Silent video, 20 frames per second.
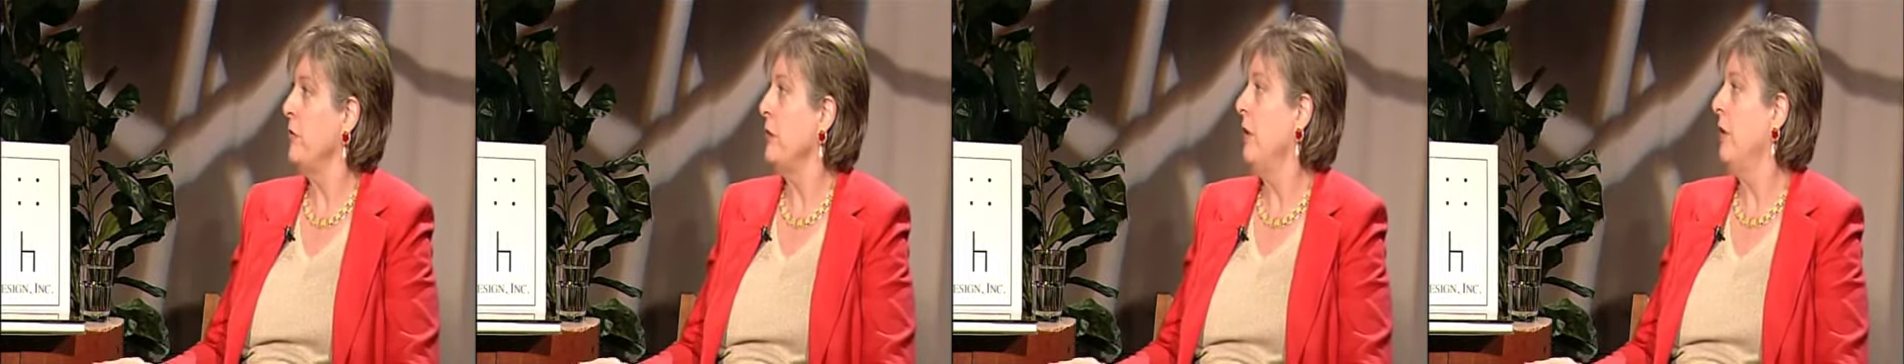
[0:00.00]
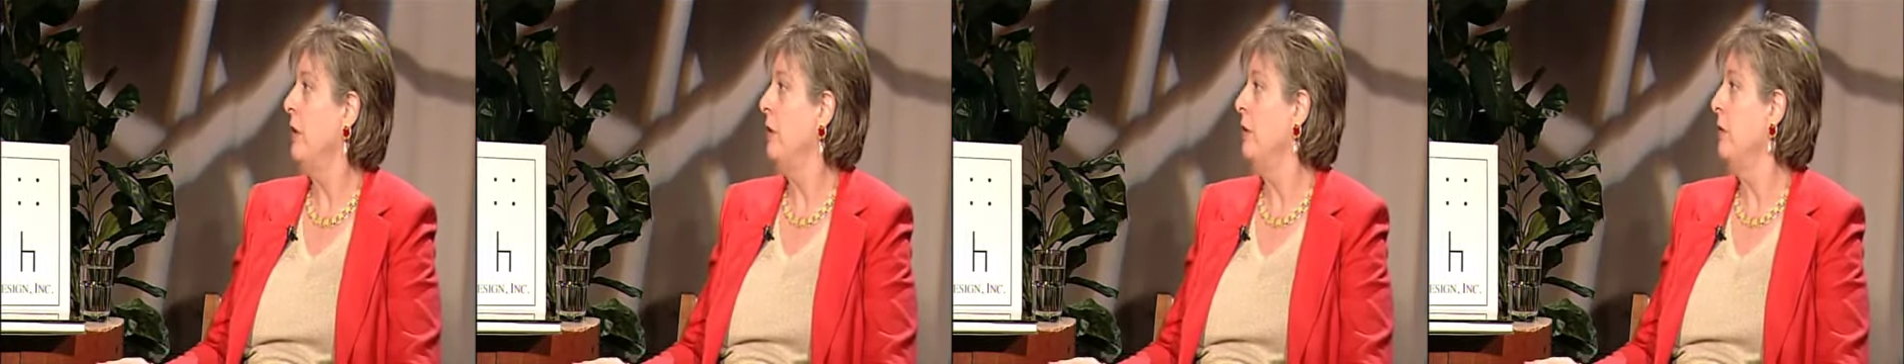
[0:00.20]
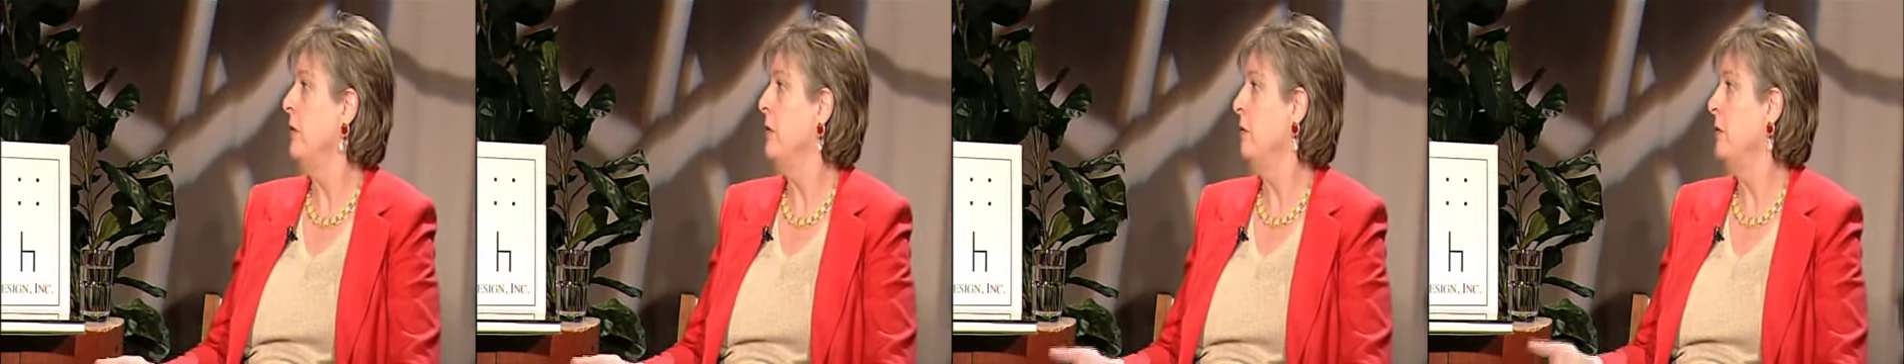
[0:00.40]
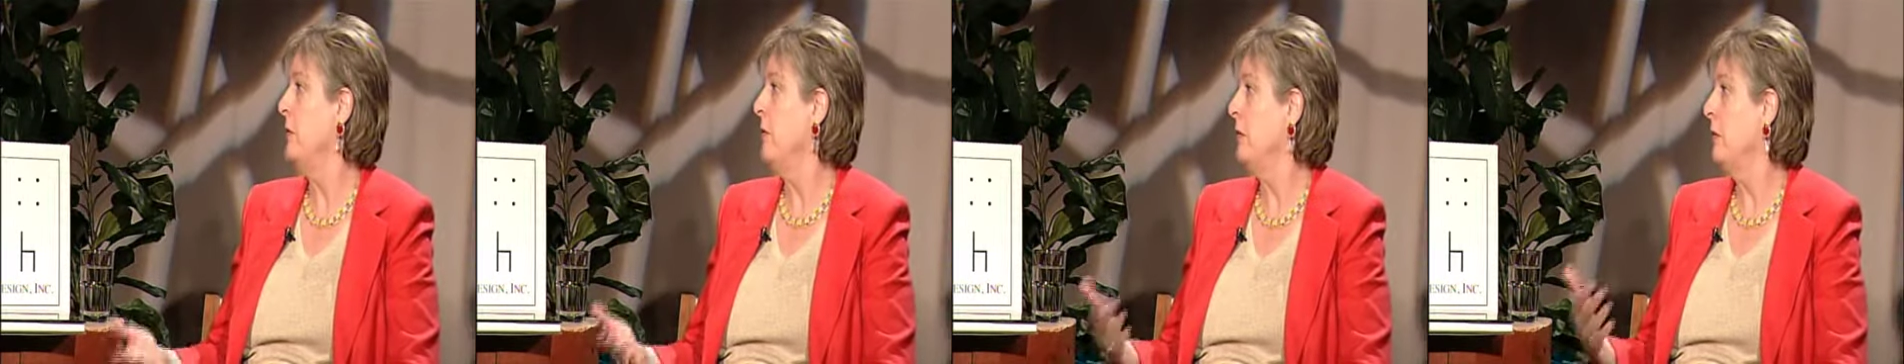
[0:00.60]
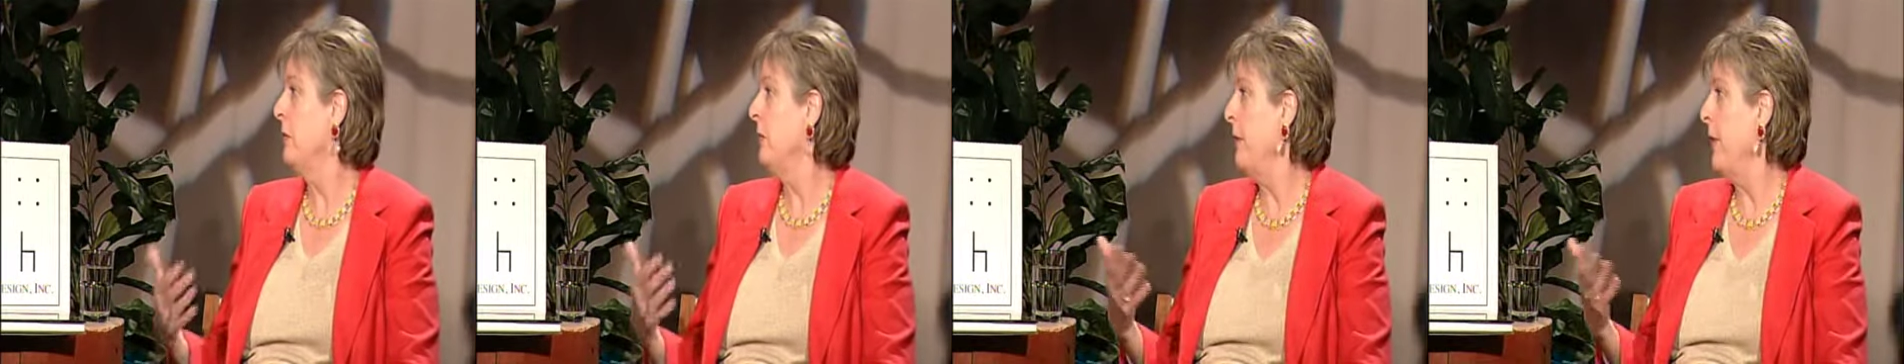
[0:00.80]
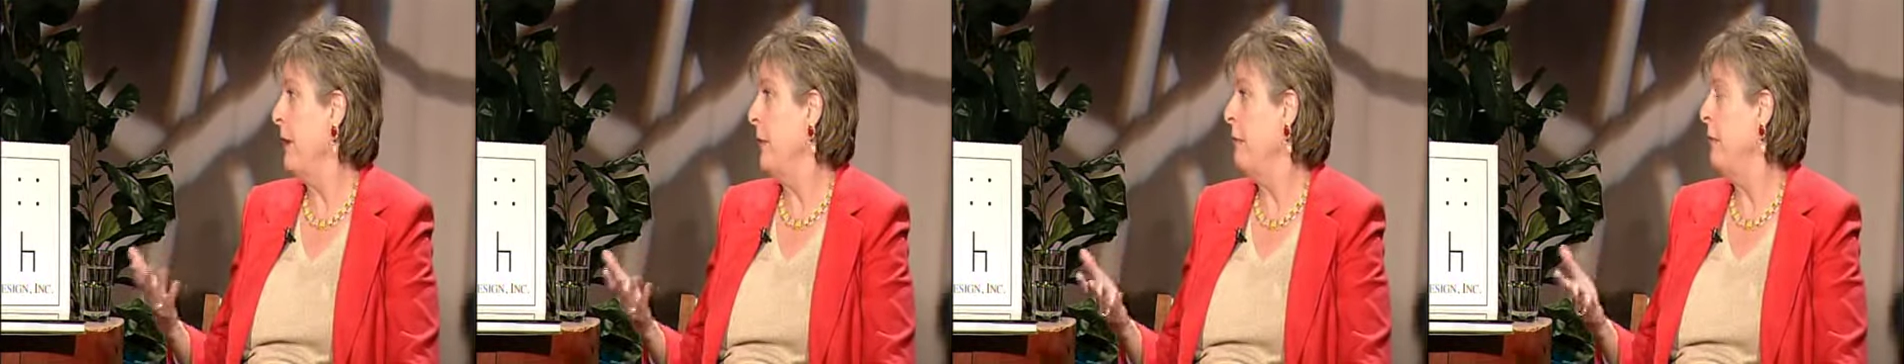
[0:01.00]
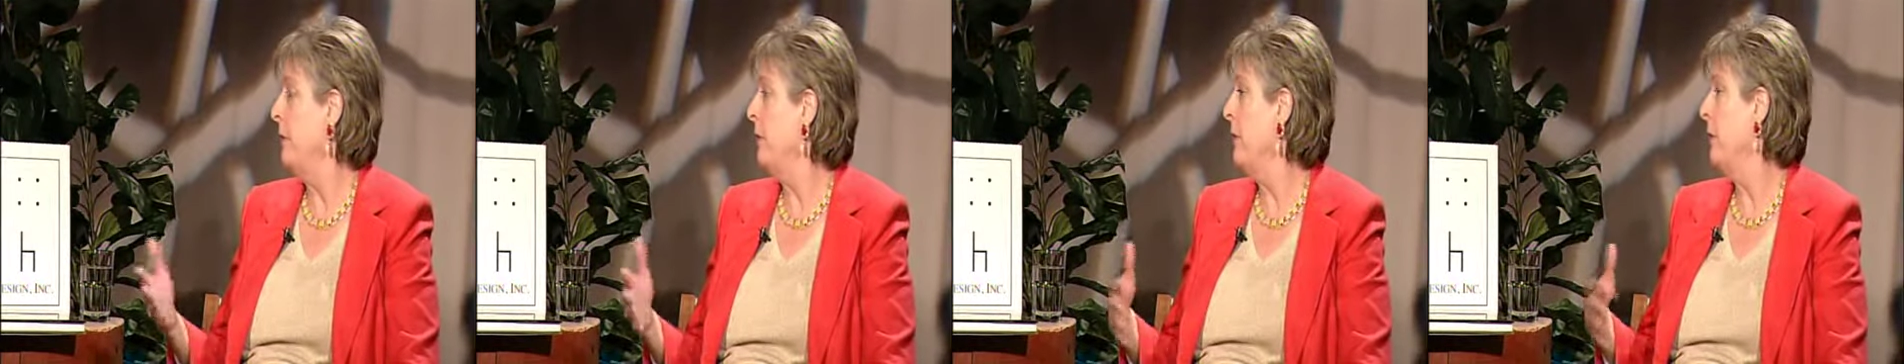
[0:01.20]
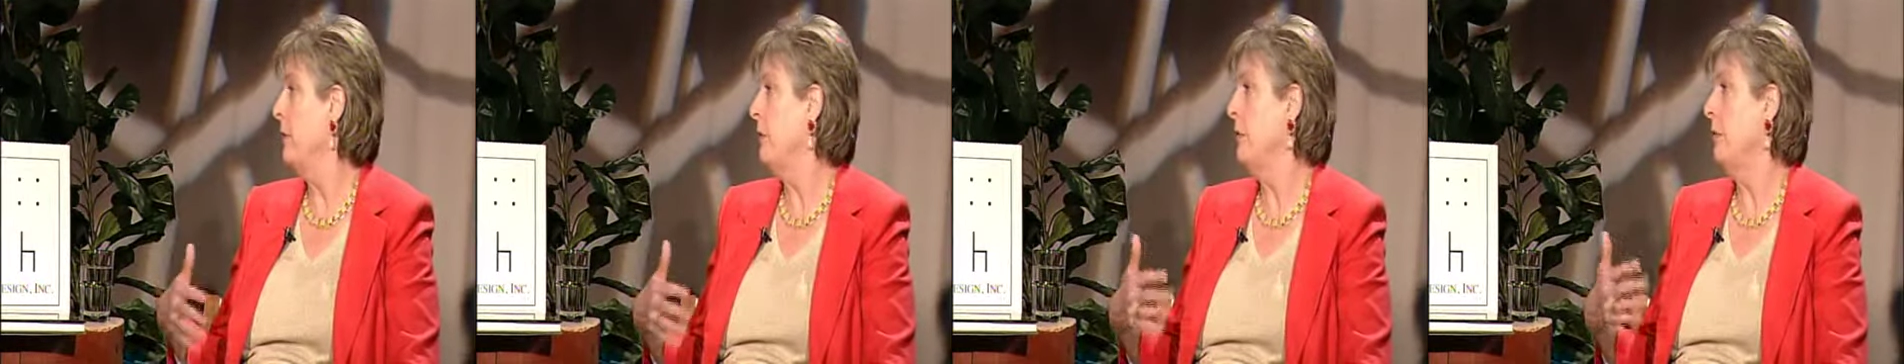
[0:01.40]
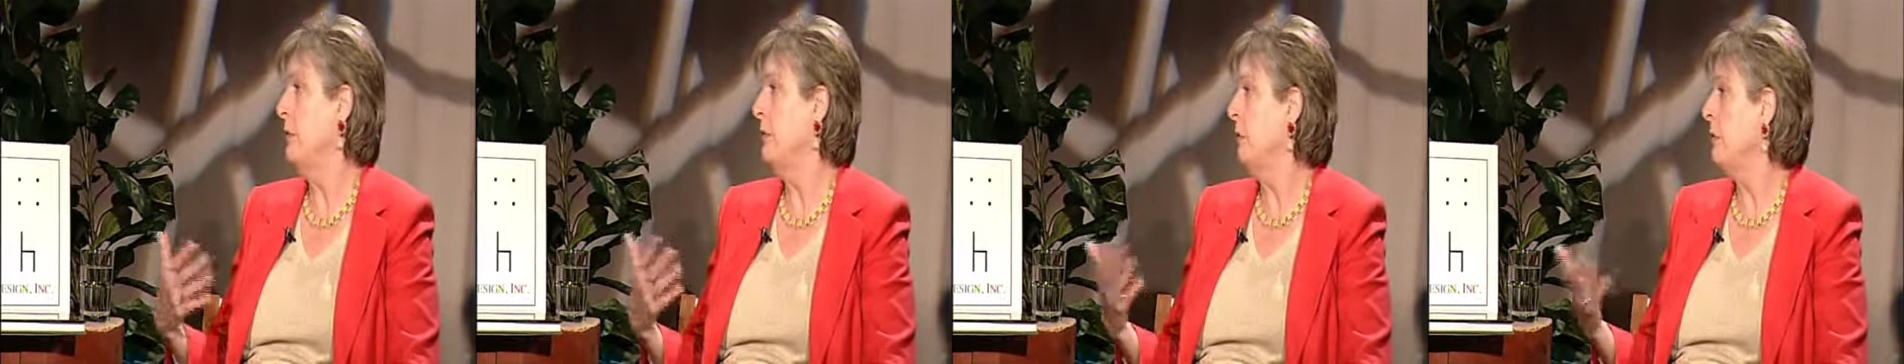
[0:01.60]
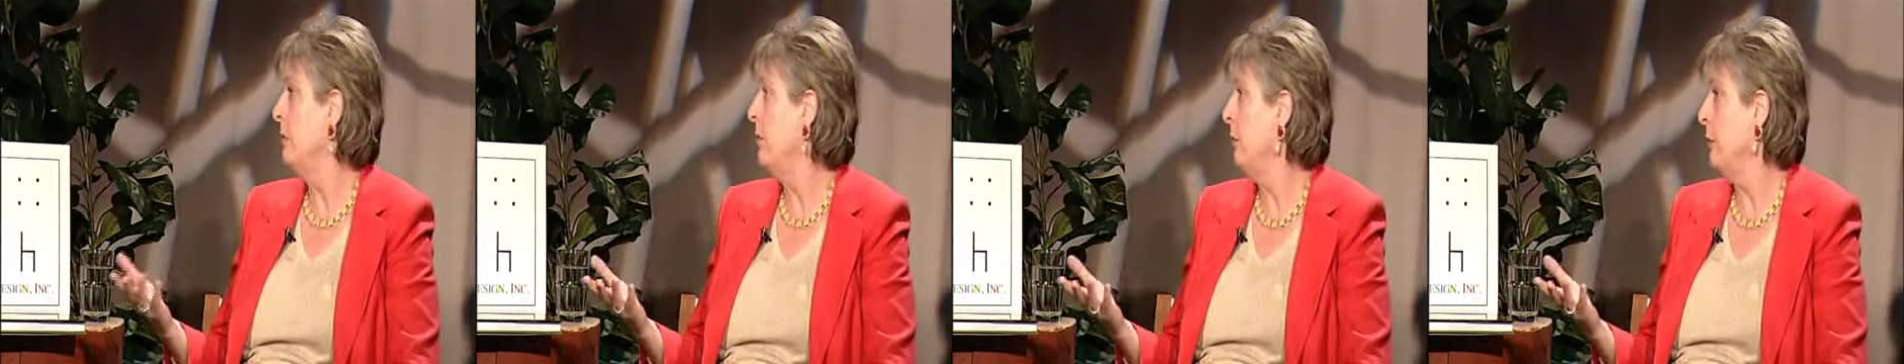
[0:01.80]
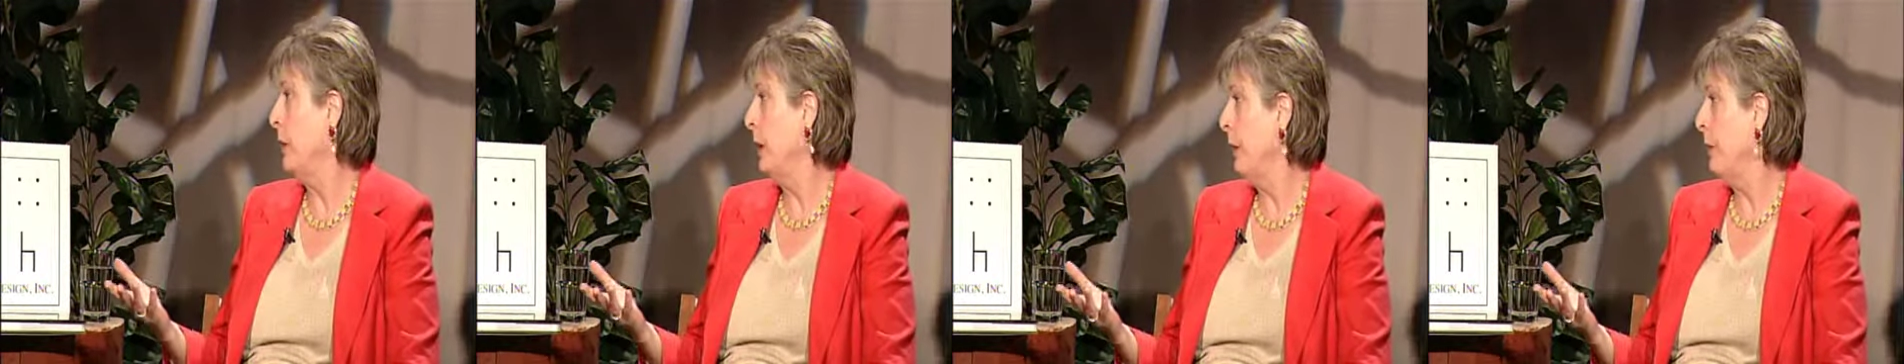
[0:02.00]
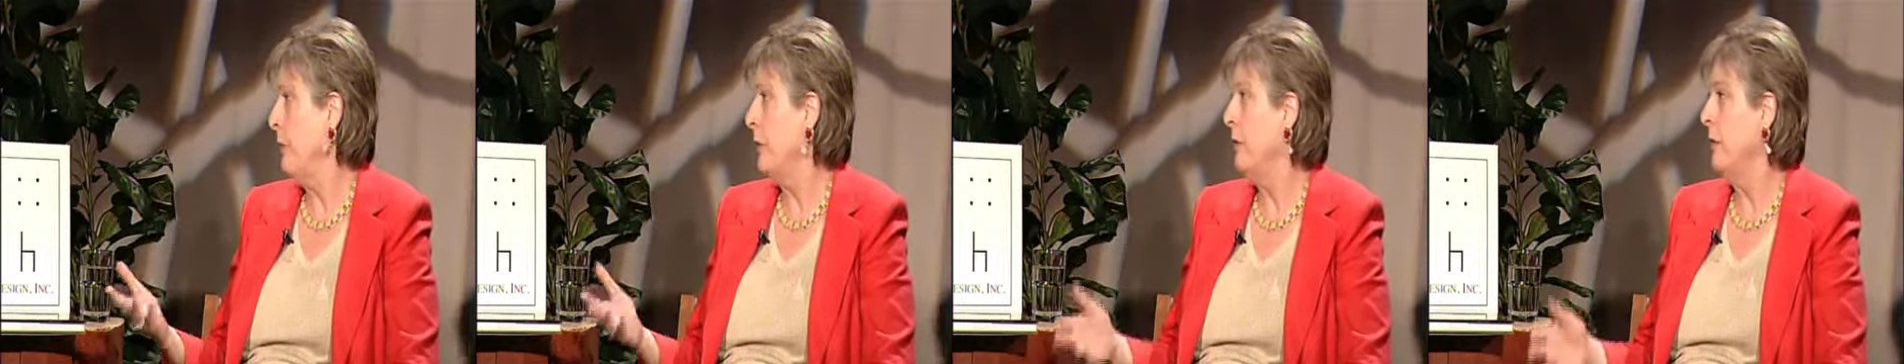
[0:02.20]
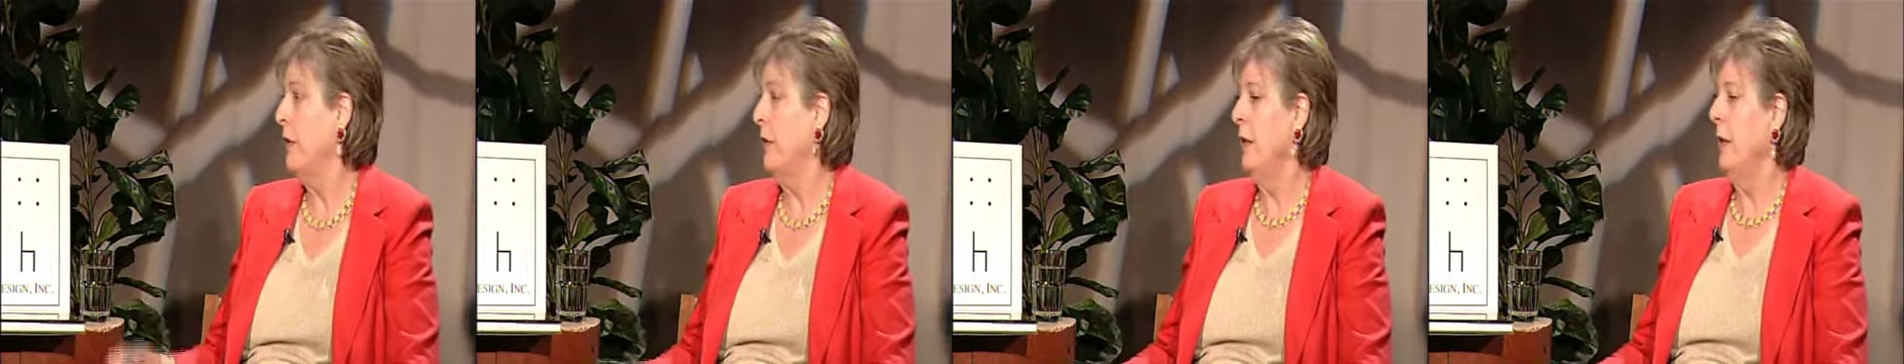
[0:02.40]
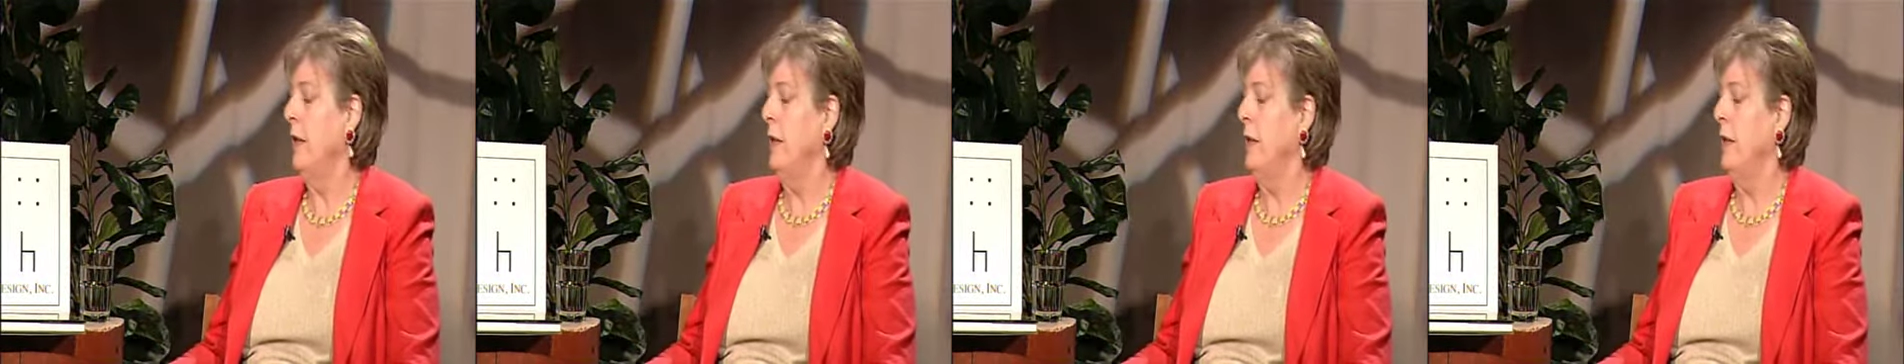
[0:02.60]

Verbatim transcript: rugs or fabrics or whatever.